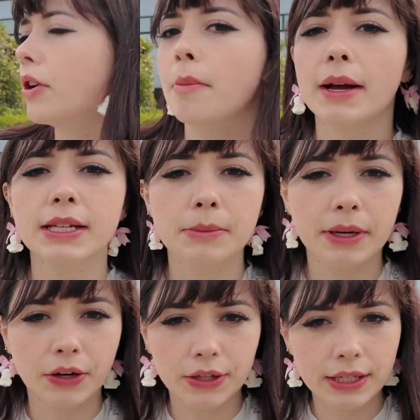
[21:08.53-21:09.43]
me go back to
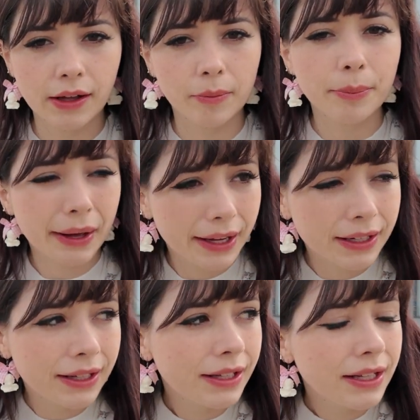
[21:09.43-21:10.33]
my hotel.
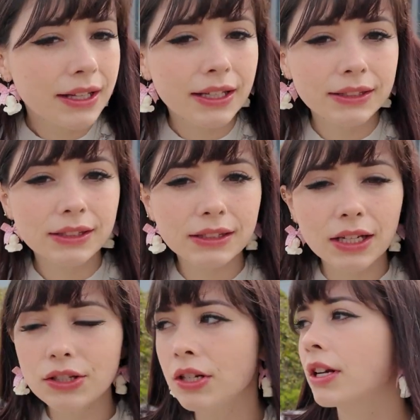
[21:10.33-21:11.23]
But it's
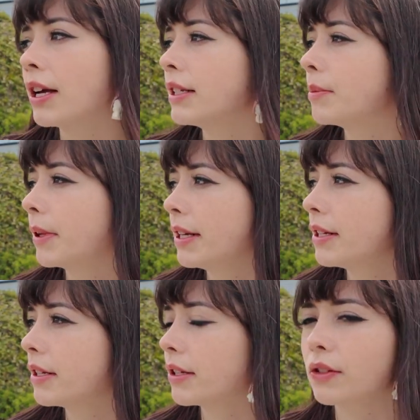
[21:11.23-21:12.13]
such a nice
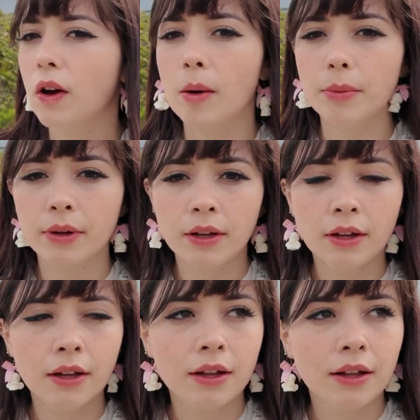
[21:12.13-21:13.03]
place to stop.
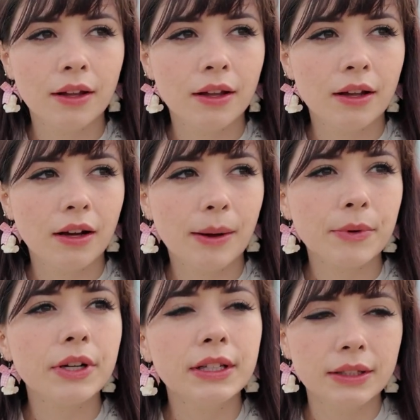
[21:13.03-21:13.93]
I'm
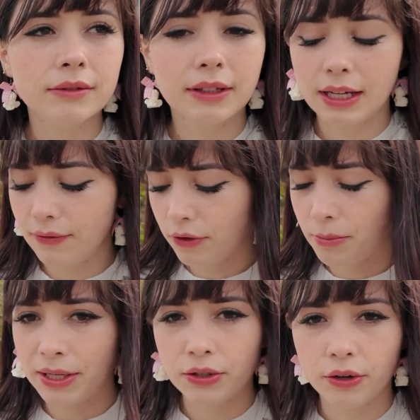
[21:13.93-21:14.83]
gonna, even though
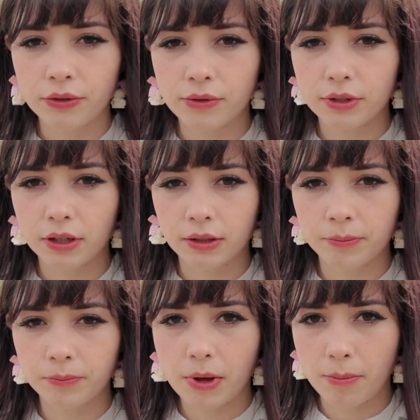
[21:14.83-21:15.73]
my toes are
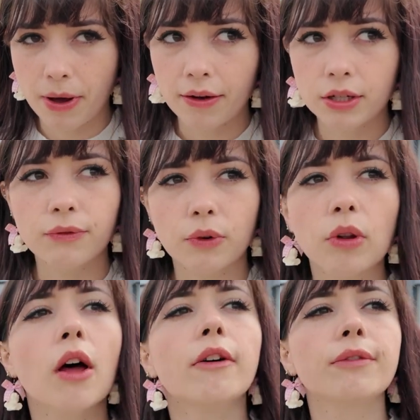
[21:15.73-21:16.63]
about to
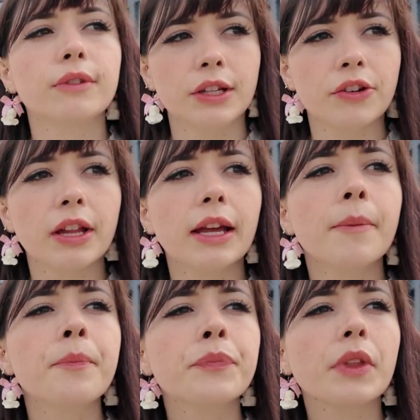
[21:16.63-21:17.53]
fall off,
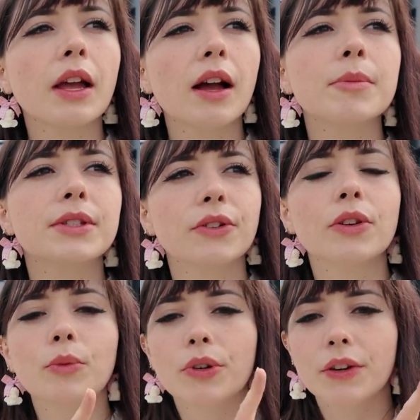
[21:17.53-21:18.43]
literally, I'm still
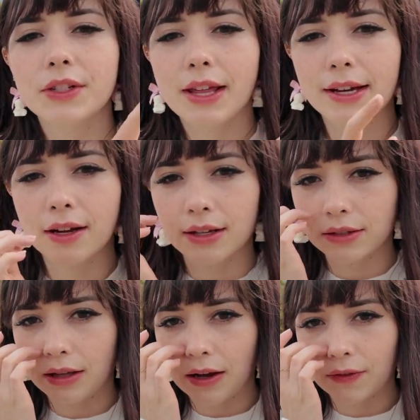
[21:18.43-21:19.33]
gonna walk over to that
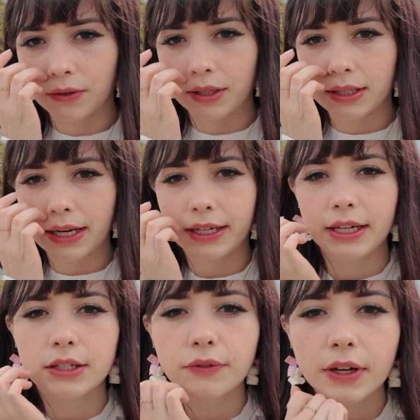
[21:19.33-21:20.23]
castle afterwards. I
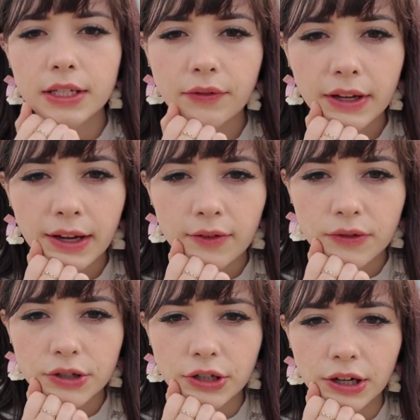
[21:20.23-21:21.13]
need to find if I have
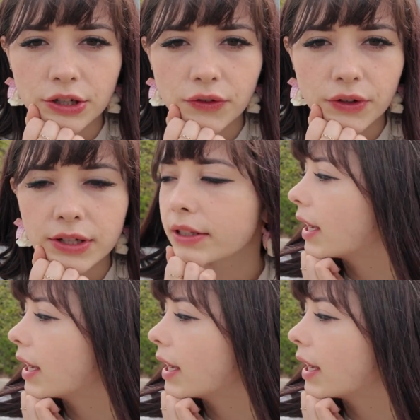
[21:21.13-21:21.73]
the charger for this